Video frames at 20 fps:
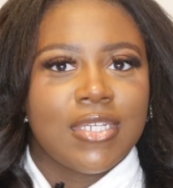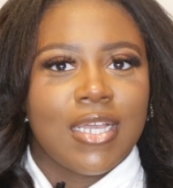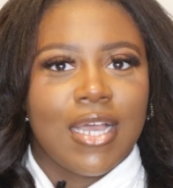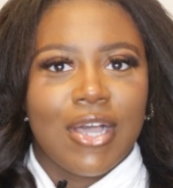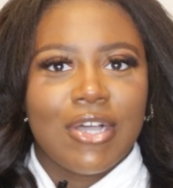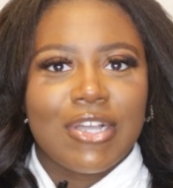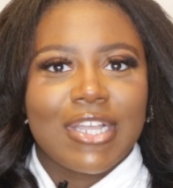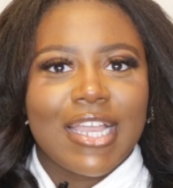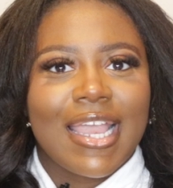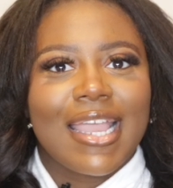
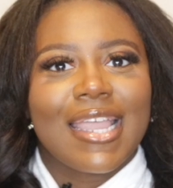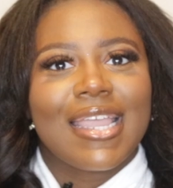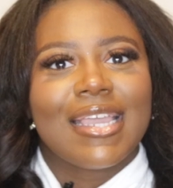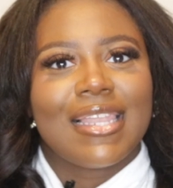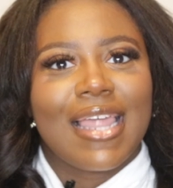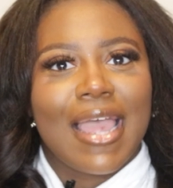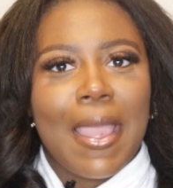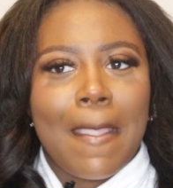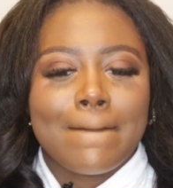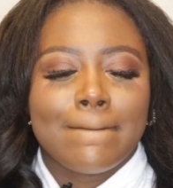okay,
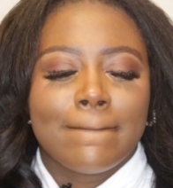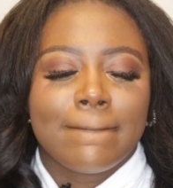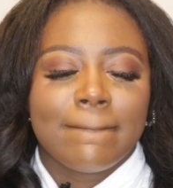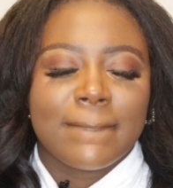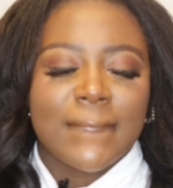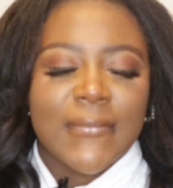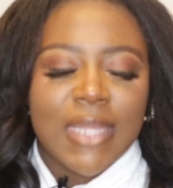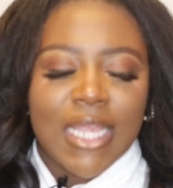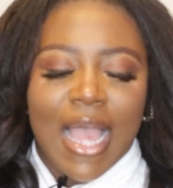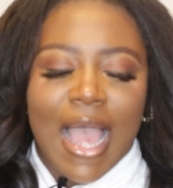like,
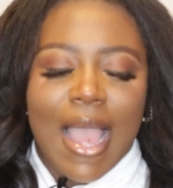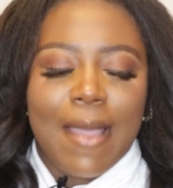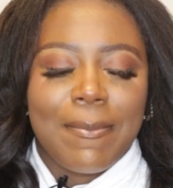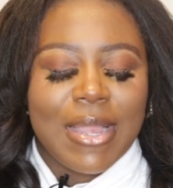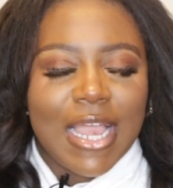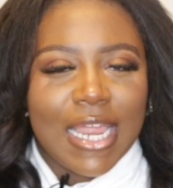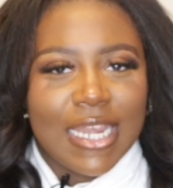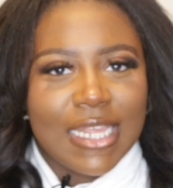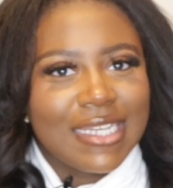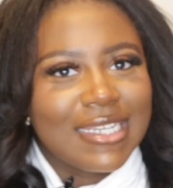I
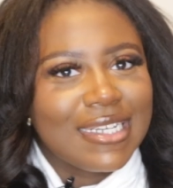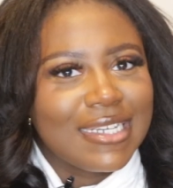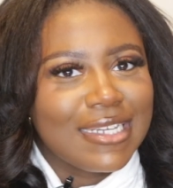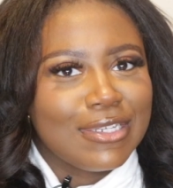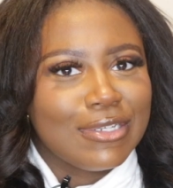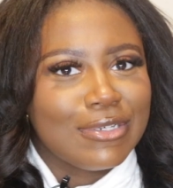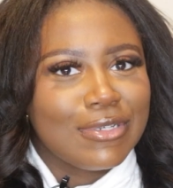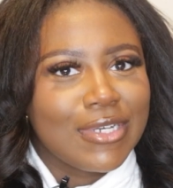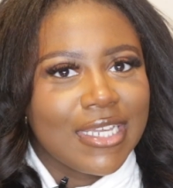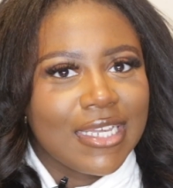probably could
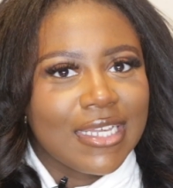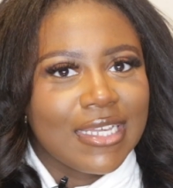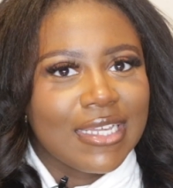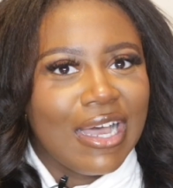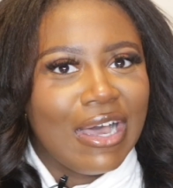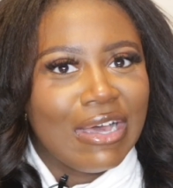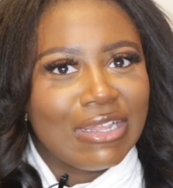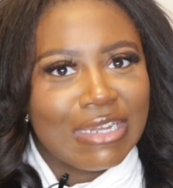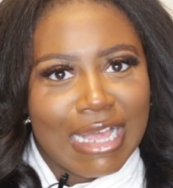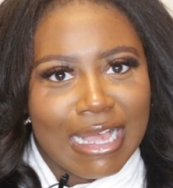do this.
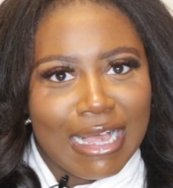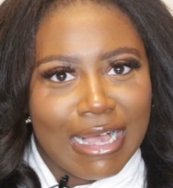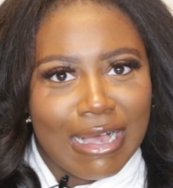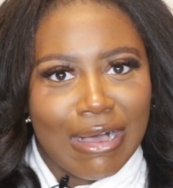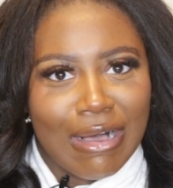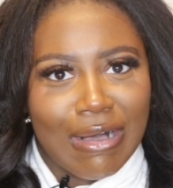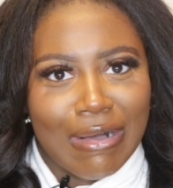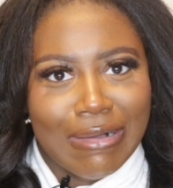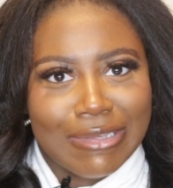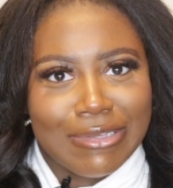
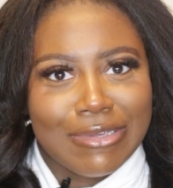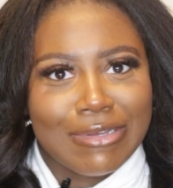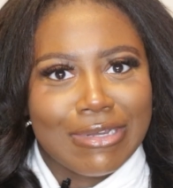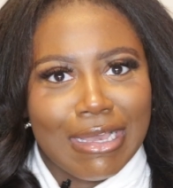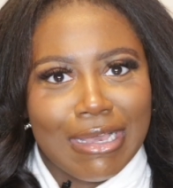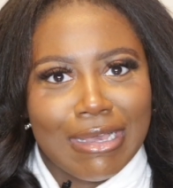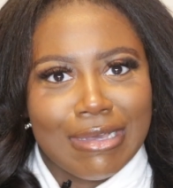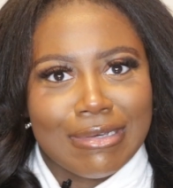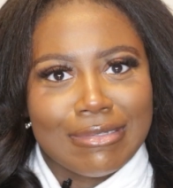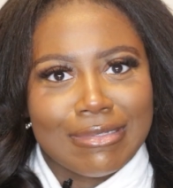
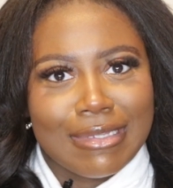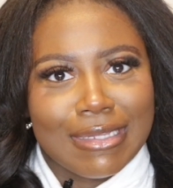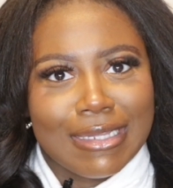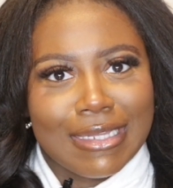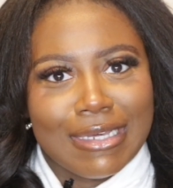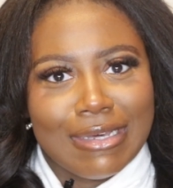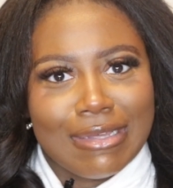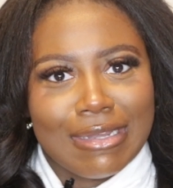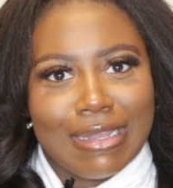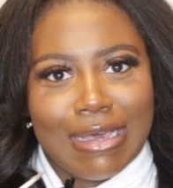
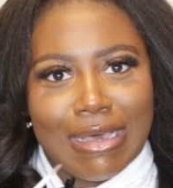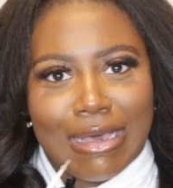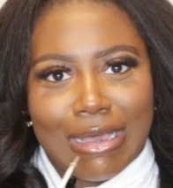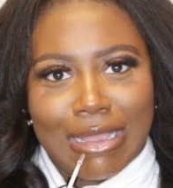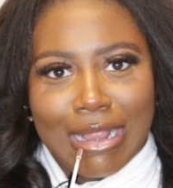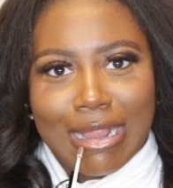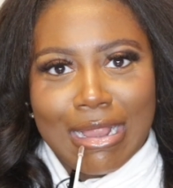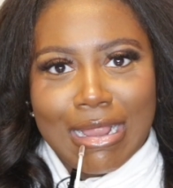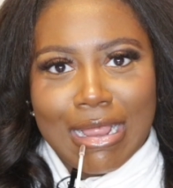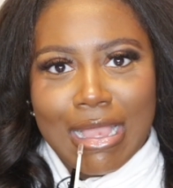Hold on,
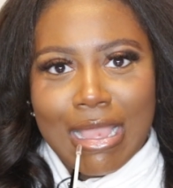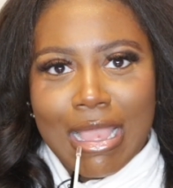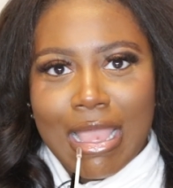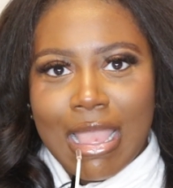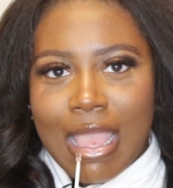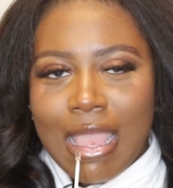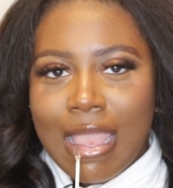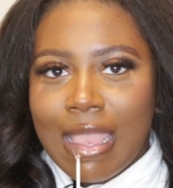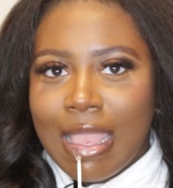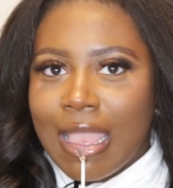girl.
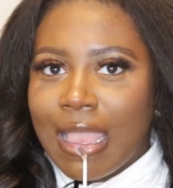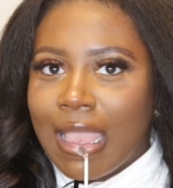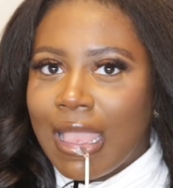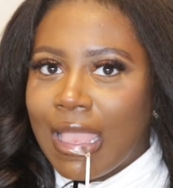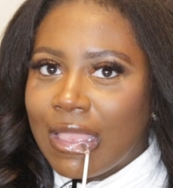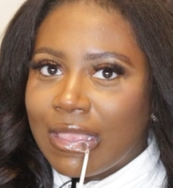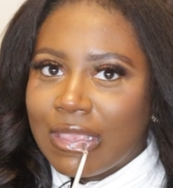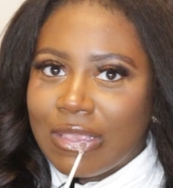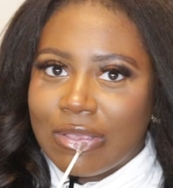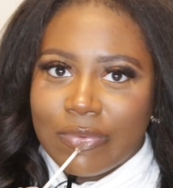
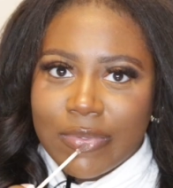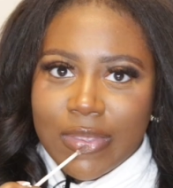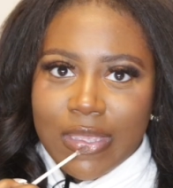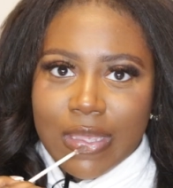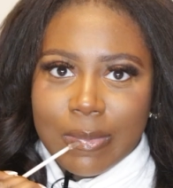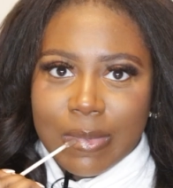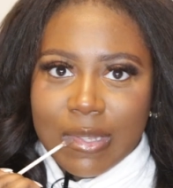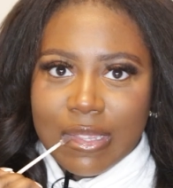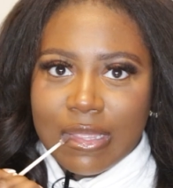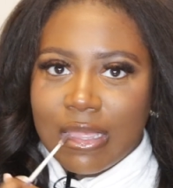You
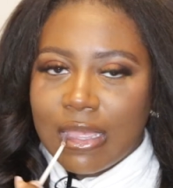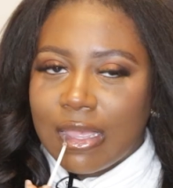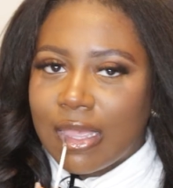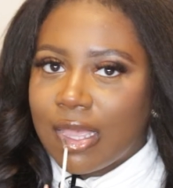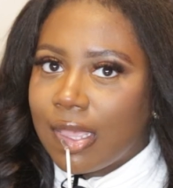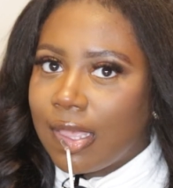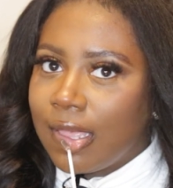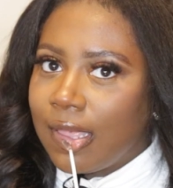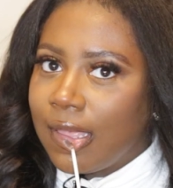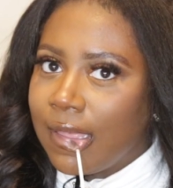
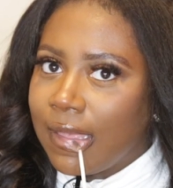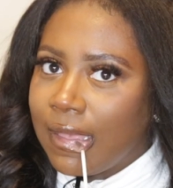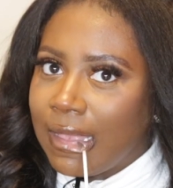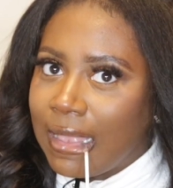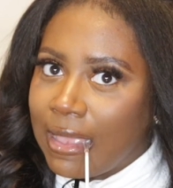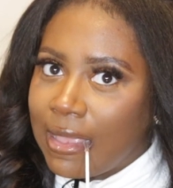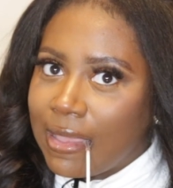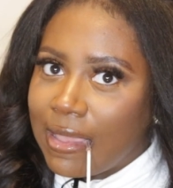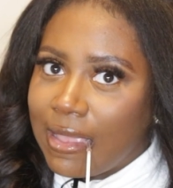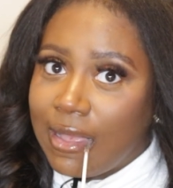hear me?
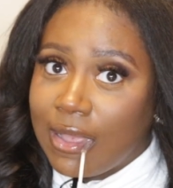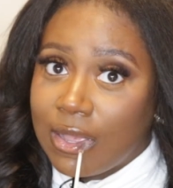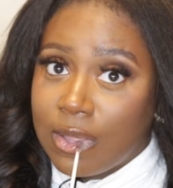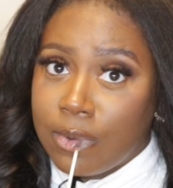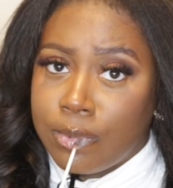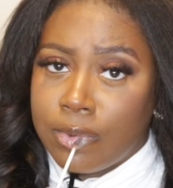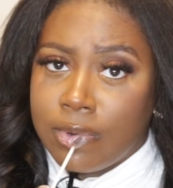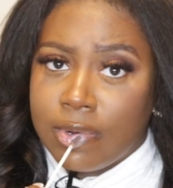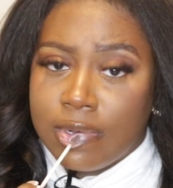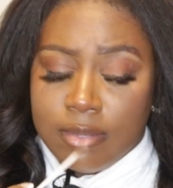Yeah, I gotta
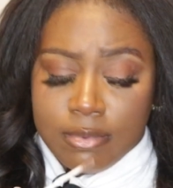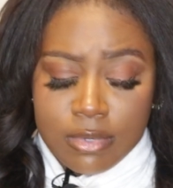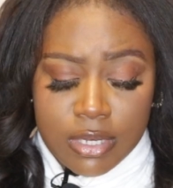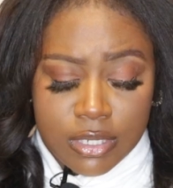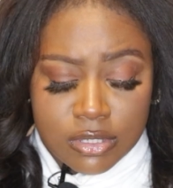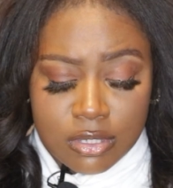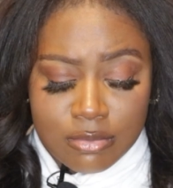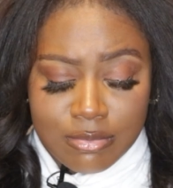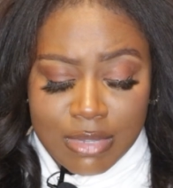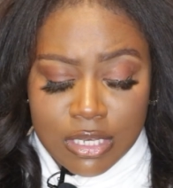put on lip
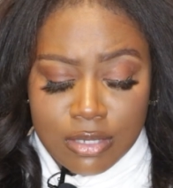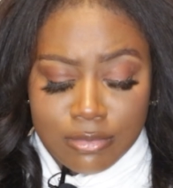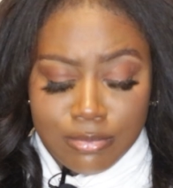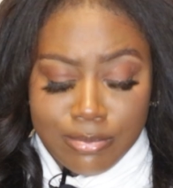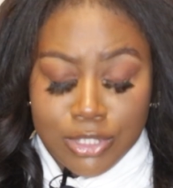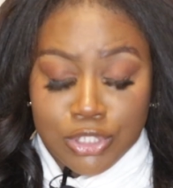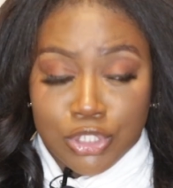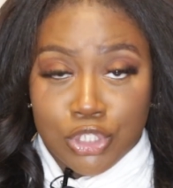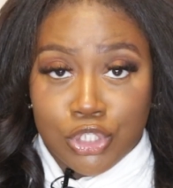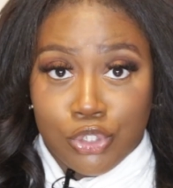gloss because my lip
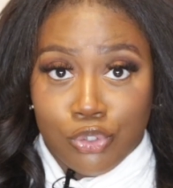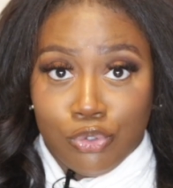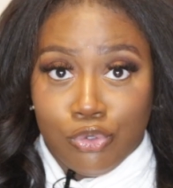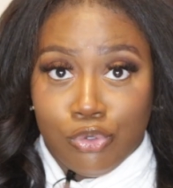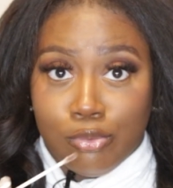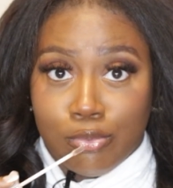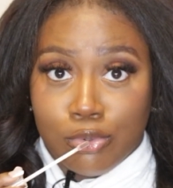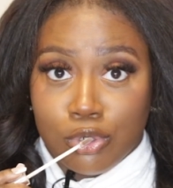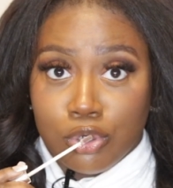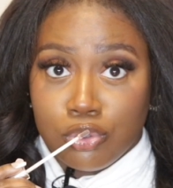be
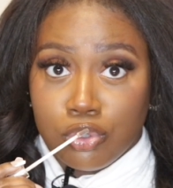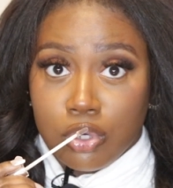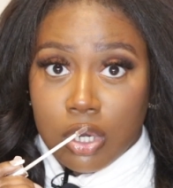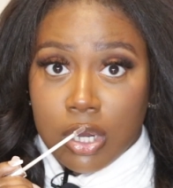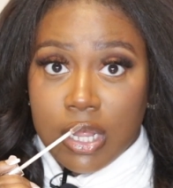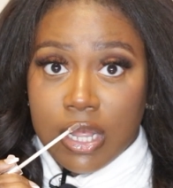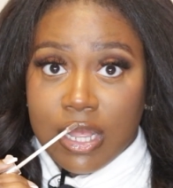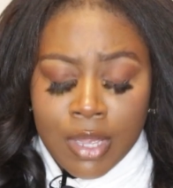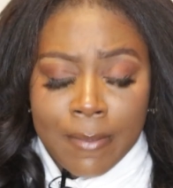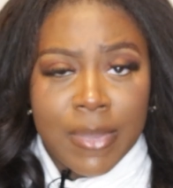super
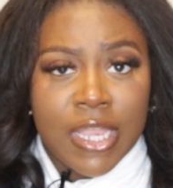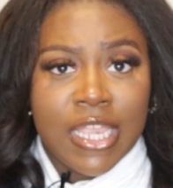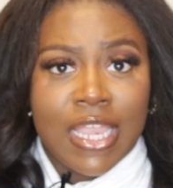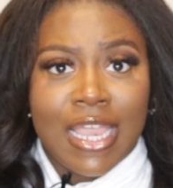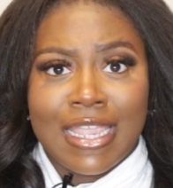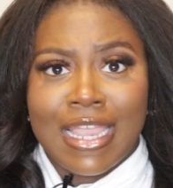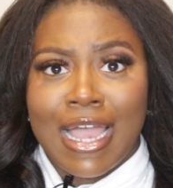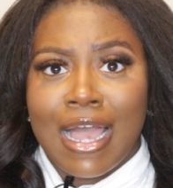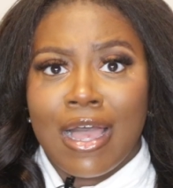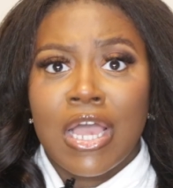dry. But yeah,
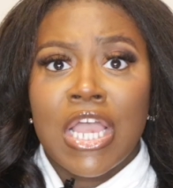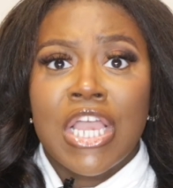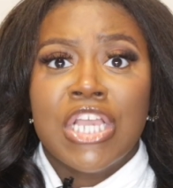y'all,